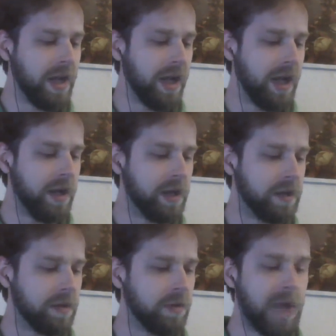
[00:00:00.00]

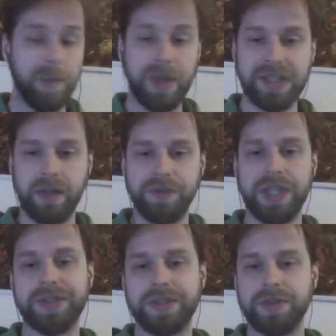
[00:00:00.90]
I myself
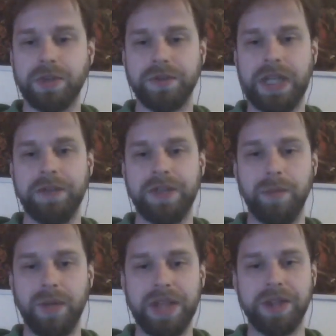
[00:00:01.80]
just sort of give
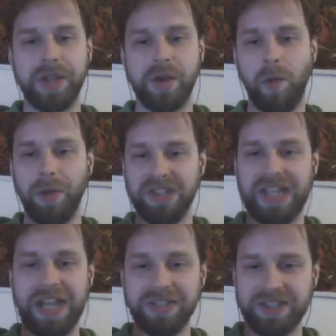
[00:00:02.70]
them either the common
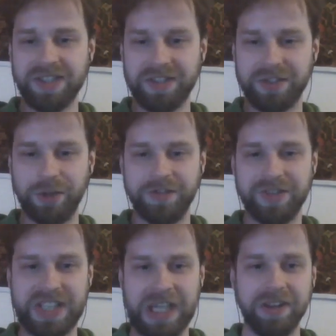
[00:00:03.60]
sense sort
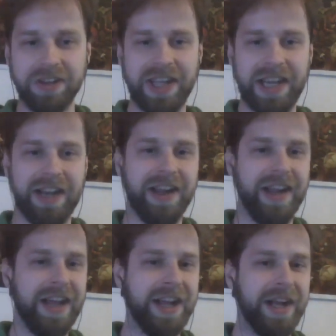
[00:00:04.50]
of skill.
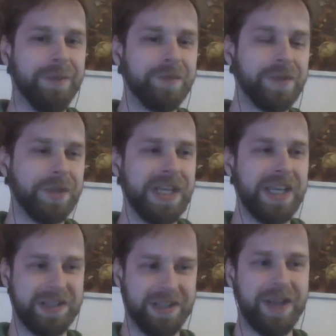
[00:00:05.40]
So
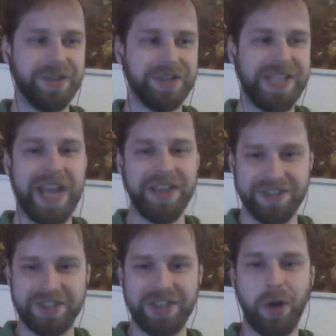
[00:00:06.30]
like,
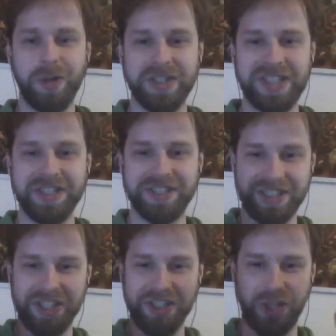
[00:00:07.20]
this is the common sense,
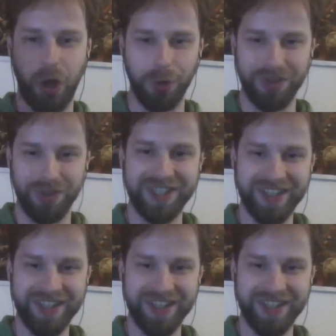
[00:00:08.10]
don't.